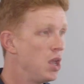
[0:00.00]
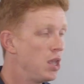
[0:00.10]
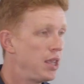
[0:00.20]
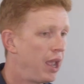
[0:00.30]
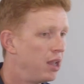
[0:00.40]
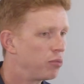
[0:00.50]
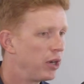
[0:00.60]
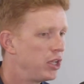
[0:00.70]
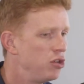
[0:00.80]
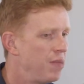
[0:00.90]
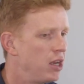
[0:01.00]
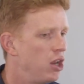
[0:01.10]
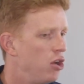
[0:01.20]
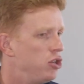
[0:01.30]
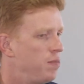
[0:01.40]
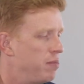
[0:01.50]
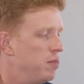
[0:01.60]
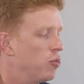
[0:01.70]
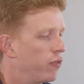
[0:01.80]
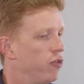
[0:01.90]
Yeah, and Brady, you may be
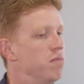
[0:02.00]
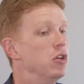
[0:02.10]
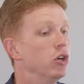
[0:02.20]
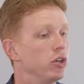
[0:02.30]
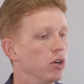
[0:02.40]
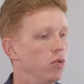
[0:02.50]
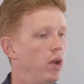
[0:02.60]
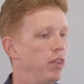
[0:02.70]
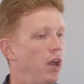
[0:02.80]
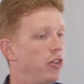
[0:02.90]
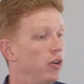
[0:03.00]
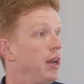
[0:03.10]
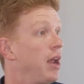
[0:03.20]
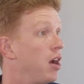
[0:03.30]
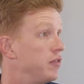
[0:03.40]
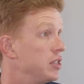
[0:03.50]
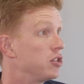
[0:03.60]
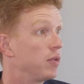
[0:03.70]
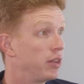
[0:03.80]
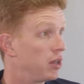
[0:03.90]
more familiar with other NAI offices
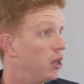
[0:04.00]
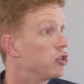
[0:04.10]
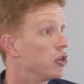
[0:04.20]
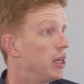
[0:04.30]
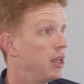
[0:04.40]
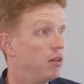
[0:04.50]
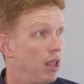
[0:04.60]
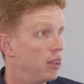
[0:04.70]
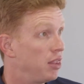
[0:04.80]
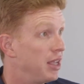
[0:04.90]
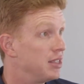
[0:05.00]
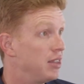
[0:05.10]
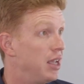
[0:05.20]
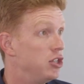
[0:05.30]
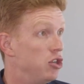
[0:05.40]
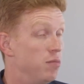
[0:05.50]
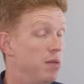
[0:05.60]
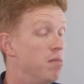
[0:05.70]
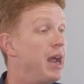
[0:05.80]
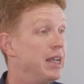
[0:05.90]
around the country and the things that they do. But
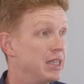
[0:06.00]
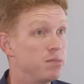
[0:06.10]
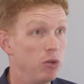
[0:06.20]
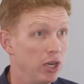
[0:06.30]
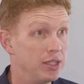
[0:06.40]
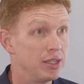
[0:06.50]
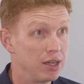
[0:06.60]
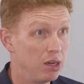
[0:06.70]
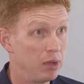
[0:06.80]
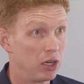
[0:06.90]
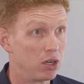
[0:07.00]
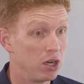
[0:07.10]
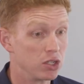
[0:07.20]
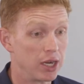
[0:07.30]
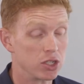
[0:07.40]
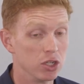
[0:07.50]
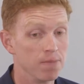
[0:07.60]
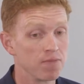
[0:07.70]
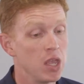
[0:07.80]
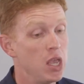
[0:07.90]
in my experience as an independent contractor,
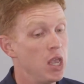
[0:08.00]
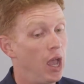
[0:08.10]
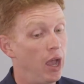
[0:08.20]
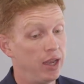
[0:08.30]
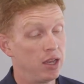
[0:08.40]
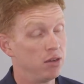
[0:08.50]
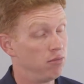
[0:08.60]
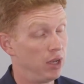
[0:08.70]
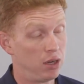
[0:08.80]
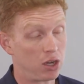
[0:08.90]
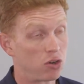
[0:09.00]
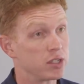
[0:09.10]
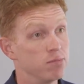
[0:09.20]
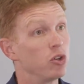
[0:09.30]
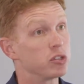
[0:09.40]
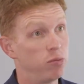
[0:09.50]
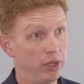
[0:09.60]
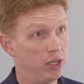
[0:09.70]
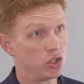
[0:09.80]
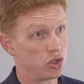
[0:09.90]
in across multiple
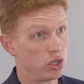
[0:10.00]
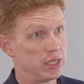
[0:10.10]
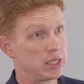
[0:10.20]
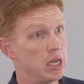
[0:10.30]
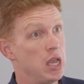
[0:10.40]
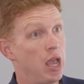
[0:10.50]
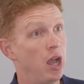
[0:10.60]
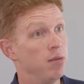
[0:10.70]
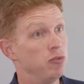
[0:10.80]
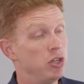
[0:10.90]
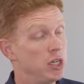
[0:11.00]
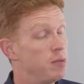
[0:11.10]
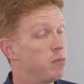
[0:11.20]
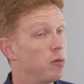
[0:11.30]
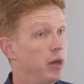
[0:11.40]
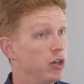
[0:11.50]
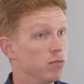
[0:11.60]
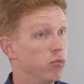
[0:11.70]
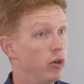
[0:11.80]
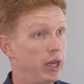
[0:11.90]
industries, you need to be prepared to
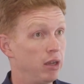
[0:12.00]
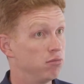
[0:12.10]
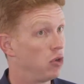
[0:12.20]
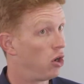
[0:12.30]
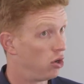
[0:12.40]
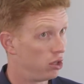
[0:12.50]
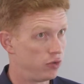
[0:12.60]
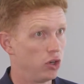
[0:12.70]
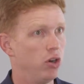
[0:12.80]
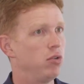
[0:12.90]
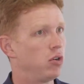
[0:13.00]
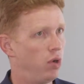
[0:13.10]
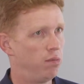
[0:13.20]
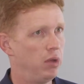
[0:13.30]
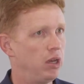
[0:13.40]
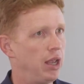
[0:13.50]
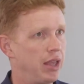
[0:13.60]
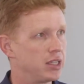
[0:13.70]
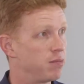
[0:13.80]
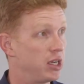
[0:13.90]
bring all of your own equipment, and
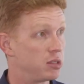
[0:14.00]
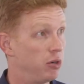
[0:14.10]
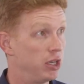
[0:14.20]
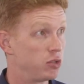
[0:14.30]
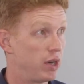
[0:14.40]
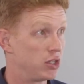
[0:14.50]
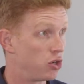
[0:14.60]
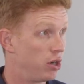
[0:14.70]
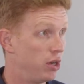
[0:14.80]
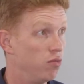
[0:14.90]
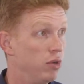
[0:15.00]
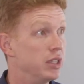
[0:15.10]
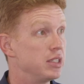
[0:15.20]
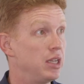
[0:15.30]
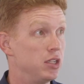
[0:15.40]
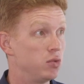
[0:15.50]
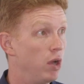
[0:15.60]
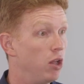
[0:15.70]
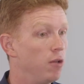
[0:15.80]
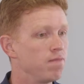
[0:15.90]
that's my experience when I started in real estate as
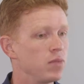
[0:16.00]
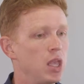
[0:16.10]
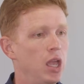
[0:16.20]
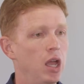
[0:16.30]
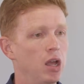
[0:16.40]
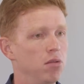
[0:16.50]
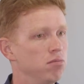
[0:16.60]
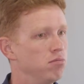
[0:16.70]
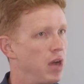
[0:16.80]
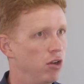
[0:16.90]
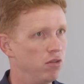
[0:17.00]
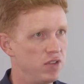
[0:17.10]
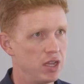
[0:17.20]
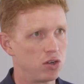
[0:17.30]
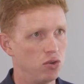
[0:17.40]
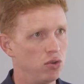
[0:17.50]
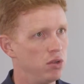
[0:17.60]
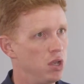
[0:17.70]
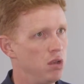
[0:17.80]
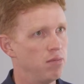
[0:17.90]
well. My own vehicle,
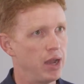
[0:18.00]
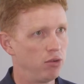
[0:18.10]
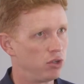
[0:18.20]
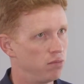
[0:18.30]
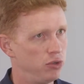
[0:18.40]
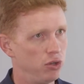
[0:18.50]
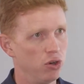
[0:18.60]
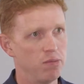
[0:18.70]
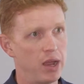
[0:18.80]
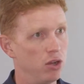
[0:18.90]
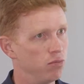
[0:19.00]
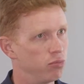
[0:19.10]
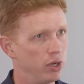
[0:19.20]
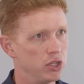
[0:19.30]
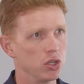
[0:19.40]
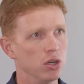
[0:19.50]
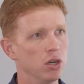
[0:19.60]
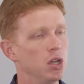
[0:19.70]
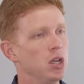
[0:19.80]
my own computer, my own printer,